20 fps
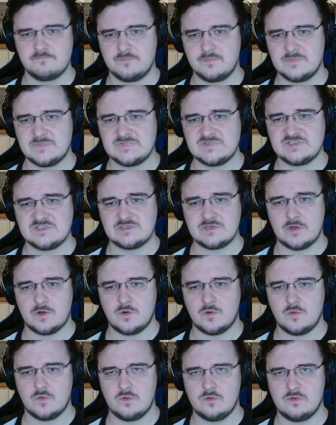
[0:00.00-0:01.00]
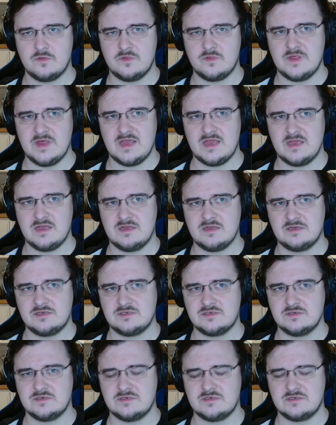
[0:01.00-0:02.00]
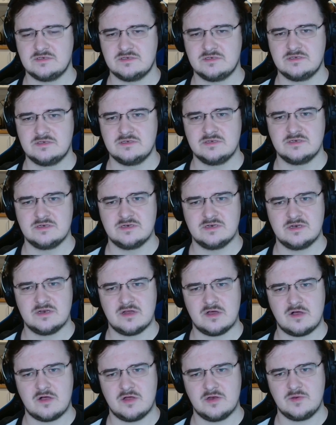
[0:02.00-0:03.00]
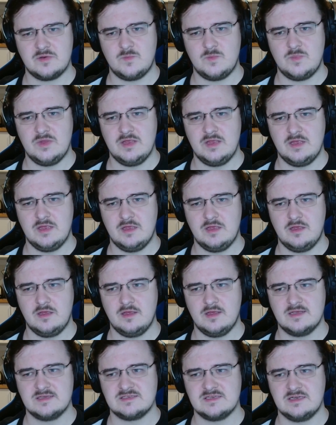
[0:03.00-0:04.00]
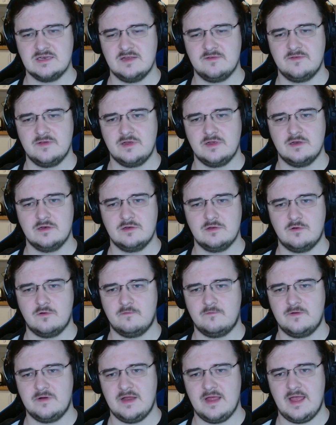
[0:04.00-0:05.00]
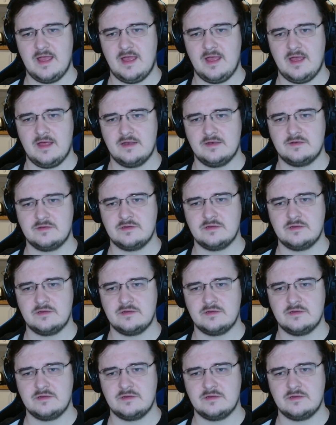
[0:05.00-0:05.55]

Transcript: so they should not be a significant overhead